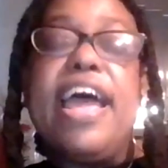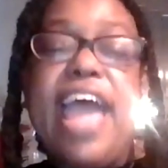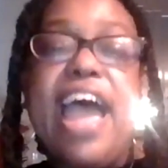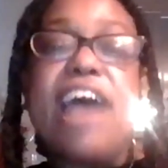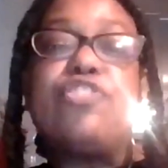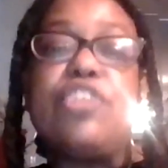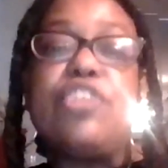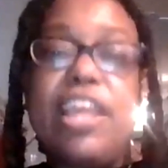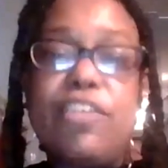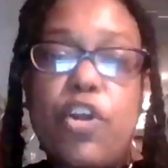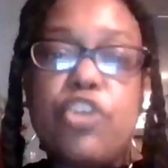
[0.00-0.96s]
After
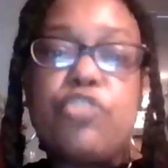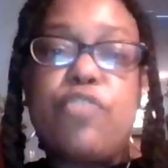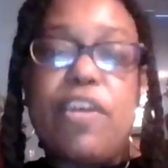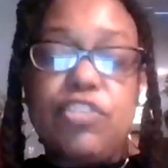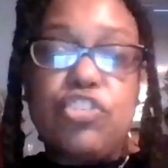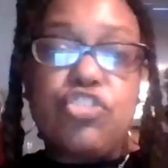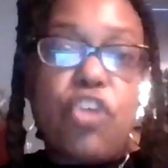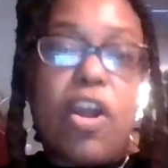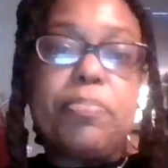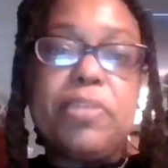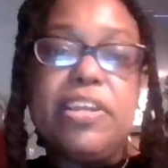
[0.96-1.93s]
they've heard Reverend
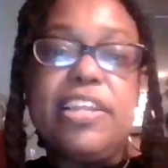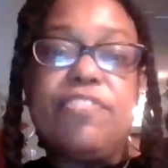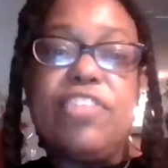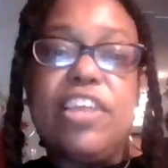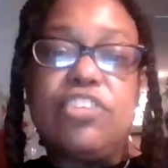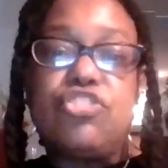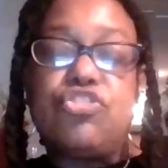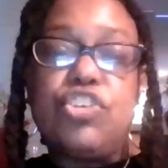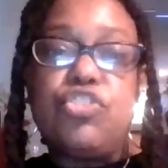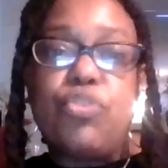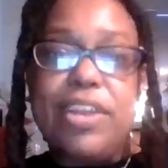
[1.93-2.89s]
Sharpton give the
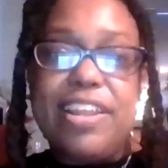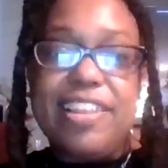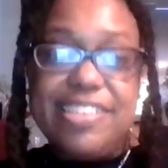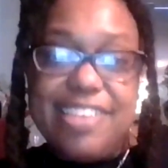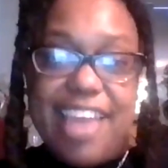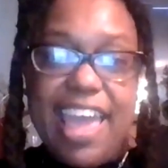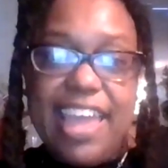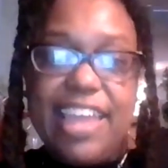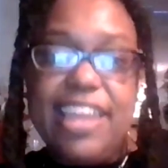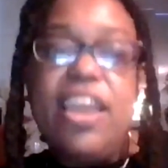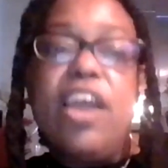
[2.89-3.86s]
history during the
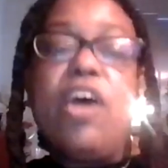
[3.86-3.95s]
day,